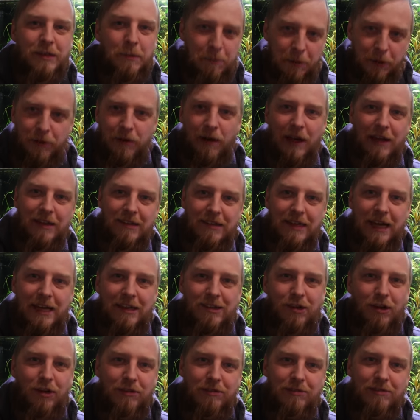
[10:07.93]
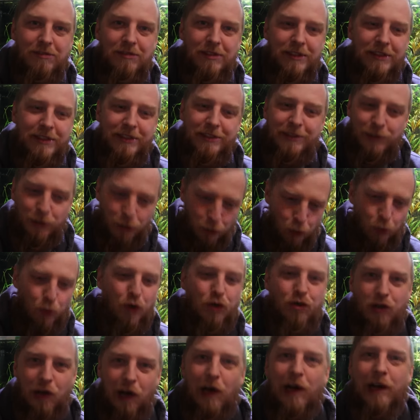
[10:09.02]
the blue light stays on all the
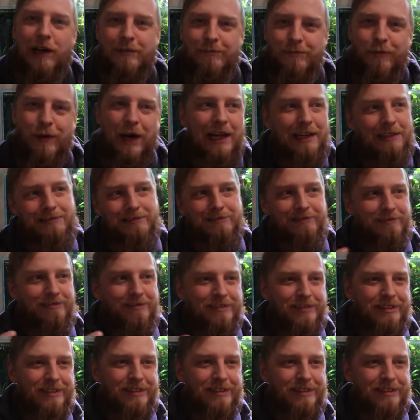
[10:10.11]
time when,